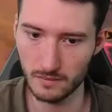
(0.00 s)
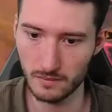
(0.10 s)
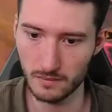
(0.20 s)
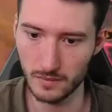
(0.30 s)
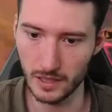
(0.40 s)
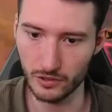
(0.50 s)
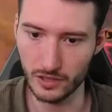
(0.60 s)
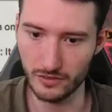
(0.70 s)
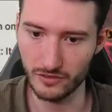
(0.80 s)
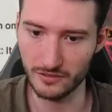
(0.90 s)
But I also
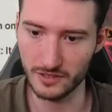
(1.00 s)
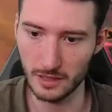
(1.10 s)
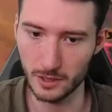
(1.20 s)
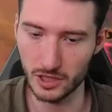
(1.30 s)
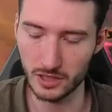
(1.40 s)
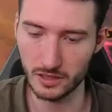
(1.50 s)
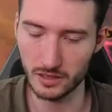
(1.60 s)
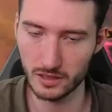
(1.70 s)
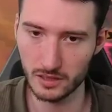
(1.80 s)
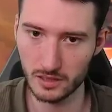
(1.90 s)
have 5 damage here.
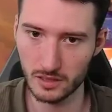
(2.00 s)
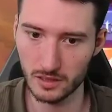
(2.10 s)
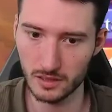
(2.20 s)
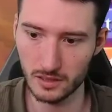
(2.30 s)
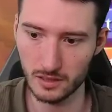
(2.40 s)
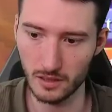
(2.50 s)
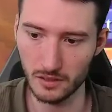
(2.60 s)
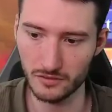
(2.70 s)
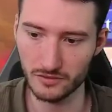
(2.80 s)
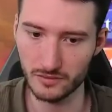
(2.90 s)
So I
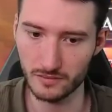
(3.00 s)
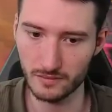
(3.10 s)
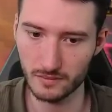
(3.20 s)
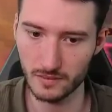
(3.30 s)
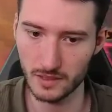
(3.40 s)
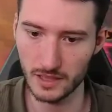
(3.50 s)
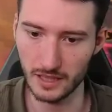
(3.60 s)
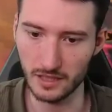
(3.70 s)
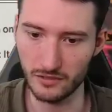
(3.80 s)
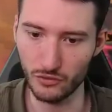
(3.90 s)
have
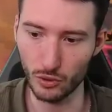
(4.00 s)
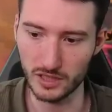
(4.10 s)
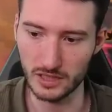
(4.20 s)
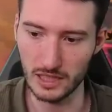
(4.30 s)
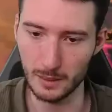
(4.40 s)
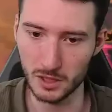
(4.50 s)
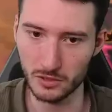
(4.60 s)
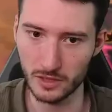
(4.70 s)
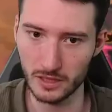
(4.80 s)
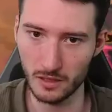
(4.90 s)
technically 14 damage
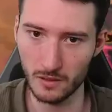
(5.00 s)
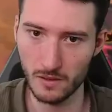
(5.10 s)
right now.